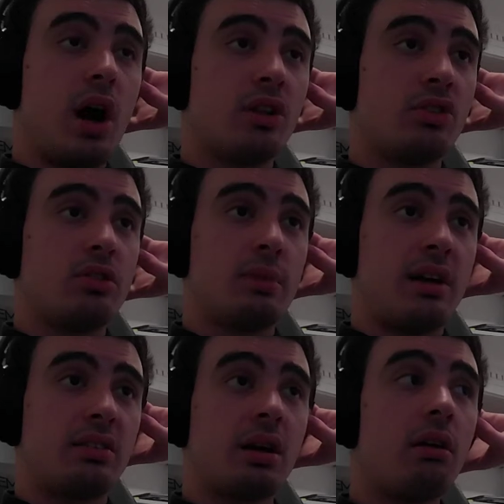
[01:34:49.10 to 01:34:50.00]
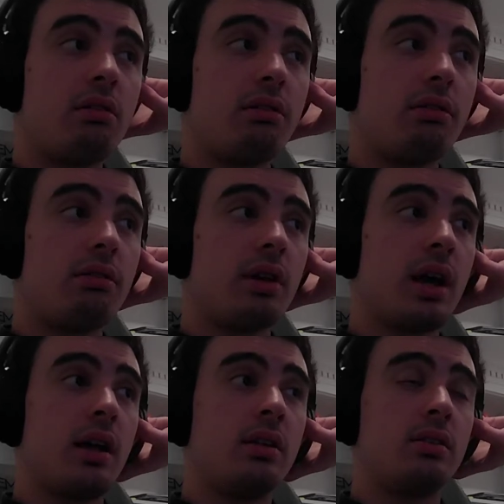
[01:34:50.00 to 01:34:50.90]
honest to myself
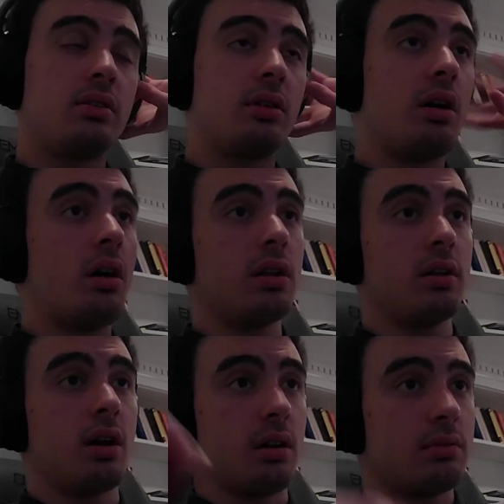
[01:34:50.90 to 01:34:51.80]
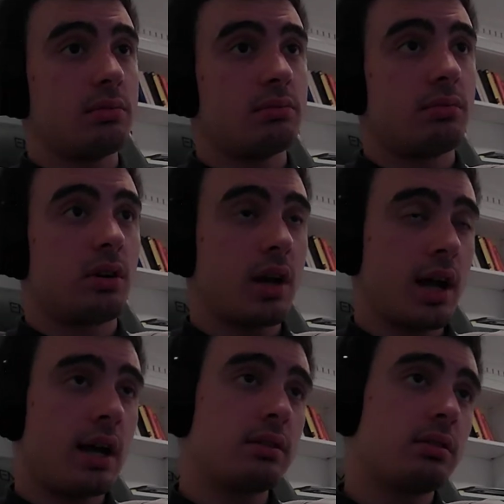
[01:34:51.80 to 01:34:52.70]
and to all of y'all.
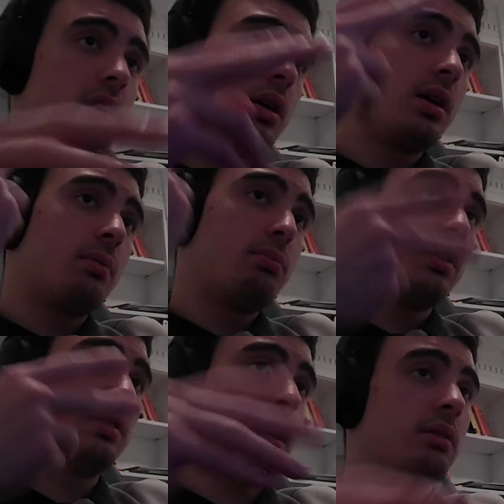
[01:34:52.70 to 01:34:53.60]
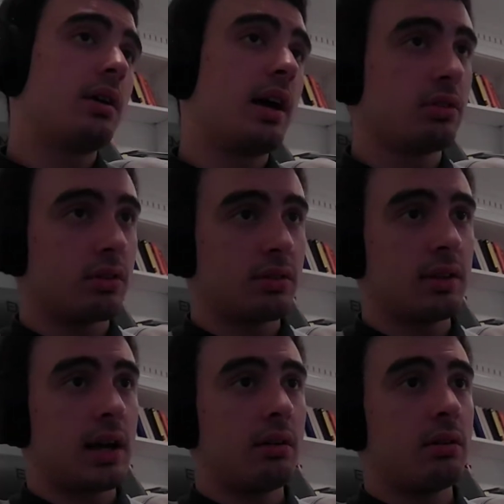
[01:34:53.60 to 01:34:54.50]
Okay, guys? Peace out. xyoxa
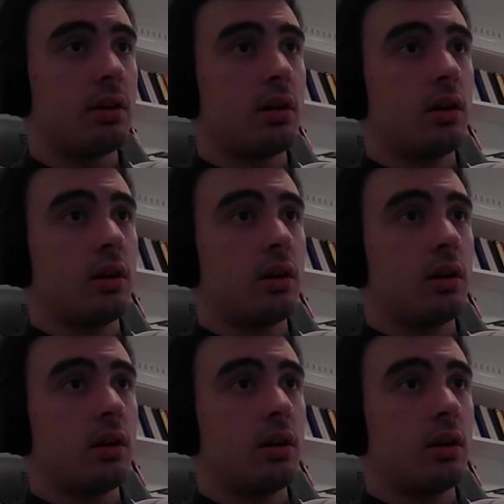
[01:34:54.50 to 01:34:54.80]
is out.